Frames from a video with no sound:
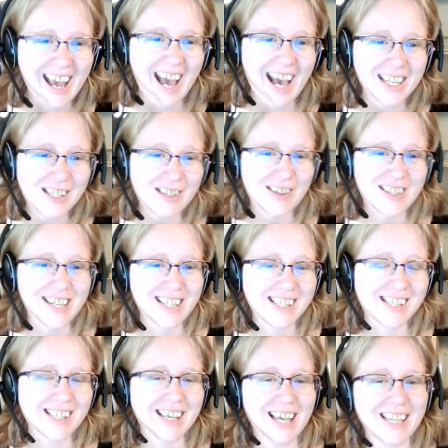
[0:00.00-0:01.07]
extra
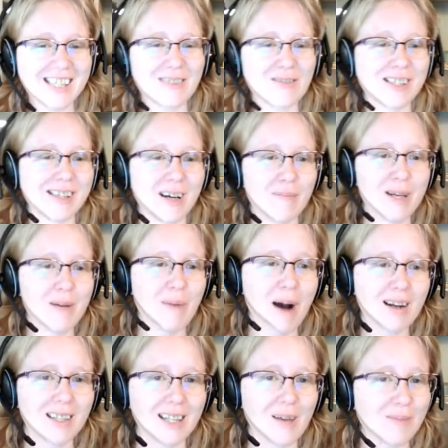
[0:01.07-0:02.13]
tins in case of a zombie
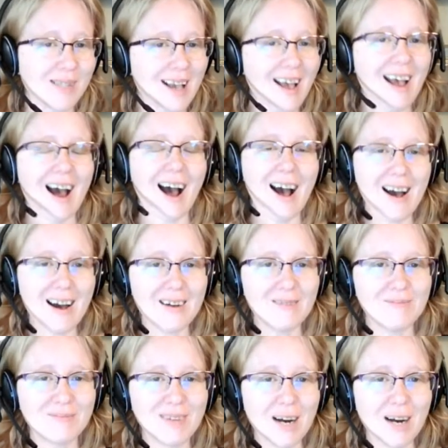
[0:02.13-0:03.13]
apocalypse. I